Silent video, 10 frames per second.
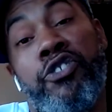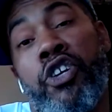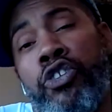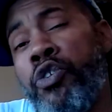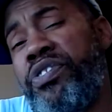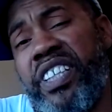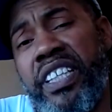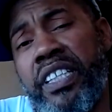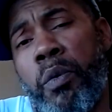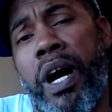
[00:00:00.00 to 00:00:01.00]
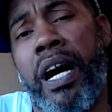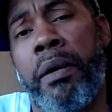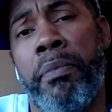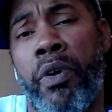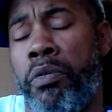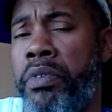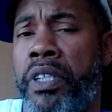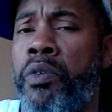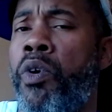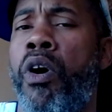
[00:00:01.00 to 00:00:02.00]
You know, you've seen it, Wob, on,
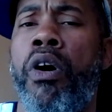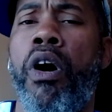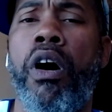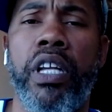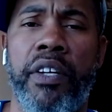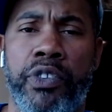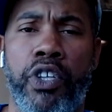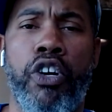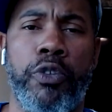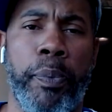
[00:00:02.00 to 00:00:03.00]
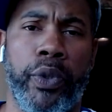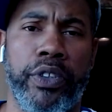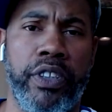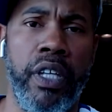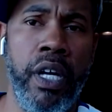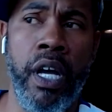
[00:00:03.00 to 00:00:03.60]
on, on all levels, all sports.